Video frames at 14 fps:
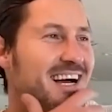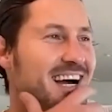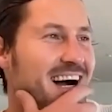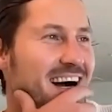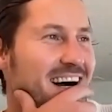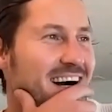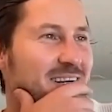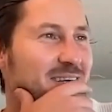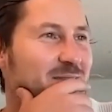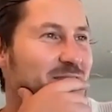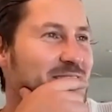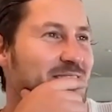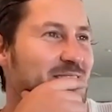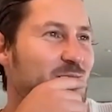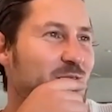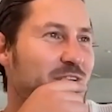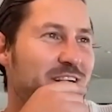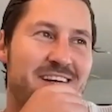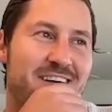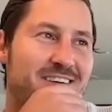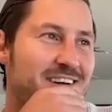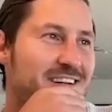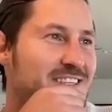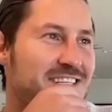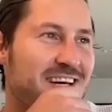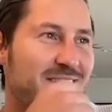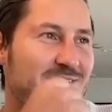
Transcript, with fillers: Uh, where here I just have